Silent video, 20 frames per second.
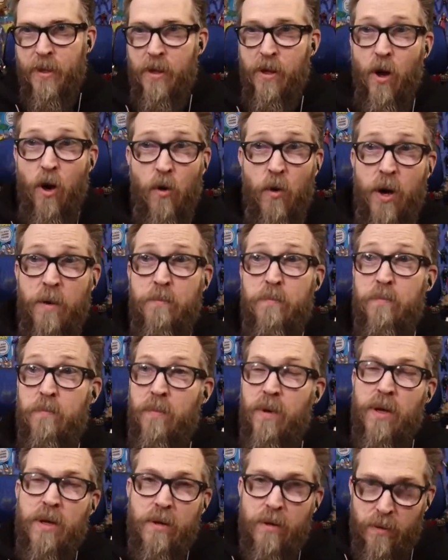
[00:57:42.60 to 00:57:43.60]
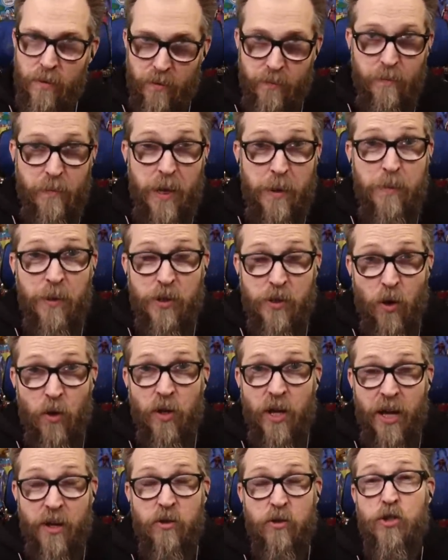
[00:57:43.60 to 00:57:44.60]
Oh, and people don't
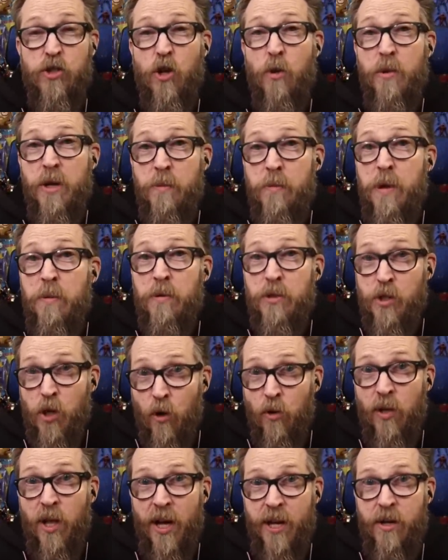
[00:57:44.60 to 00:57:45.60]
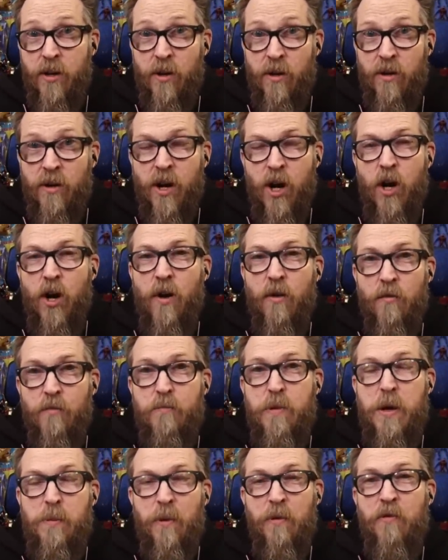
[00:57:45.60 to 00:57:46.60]
like her. So many people don't like her.
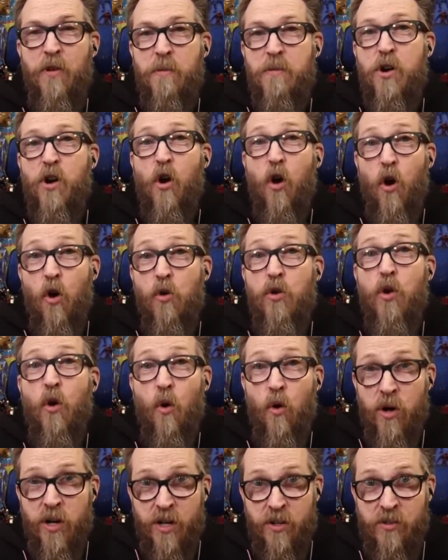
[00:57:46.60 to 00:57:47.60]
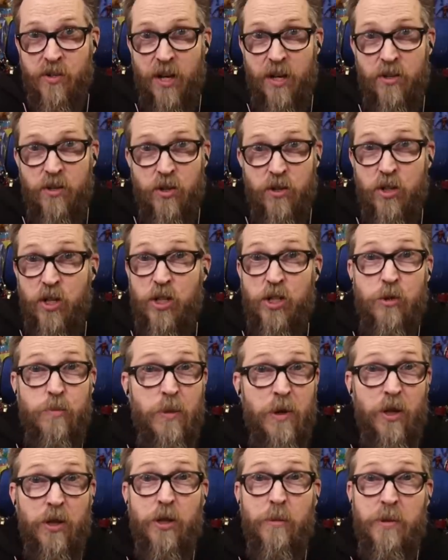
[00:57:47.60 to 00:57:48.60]
People from her own organization just
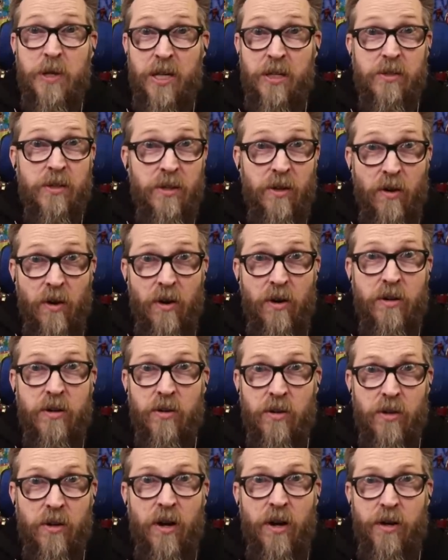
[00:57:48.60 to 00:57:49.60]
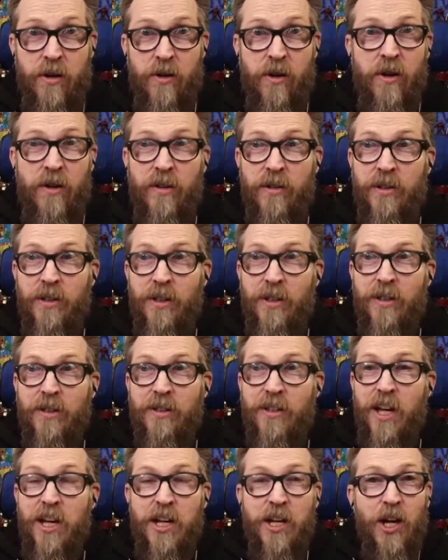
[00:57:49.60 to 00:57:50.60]
spilled the beans in an article on her.
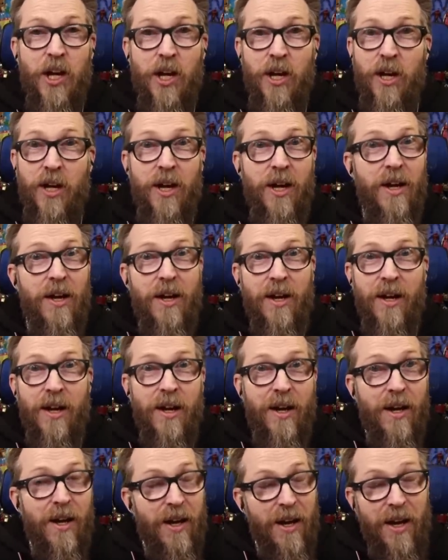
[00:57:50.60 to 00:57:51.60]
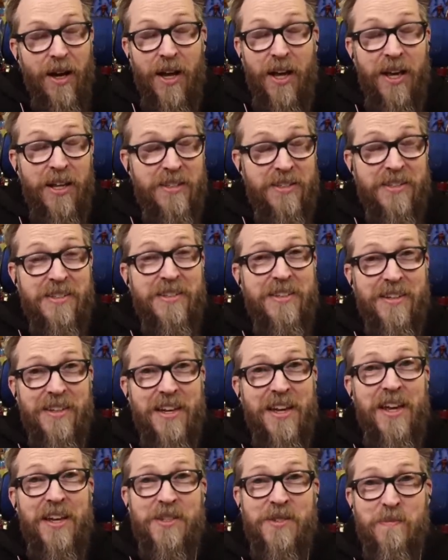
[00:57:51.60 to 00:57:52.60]
Like it's
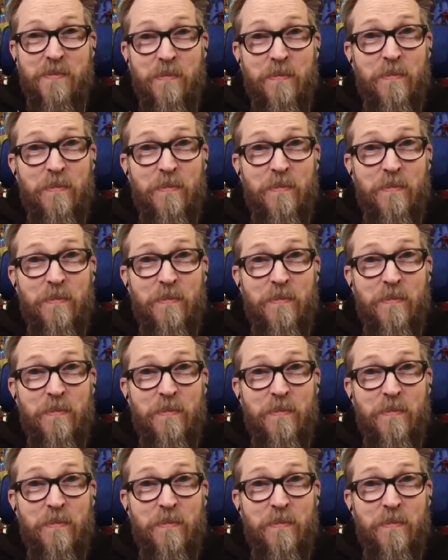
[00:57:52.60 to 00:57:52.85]
it's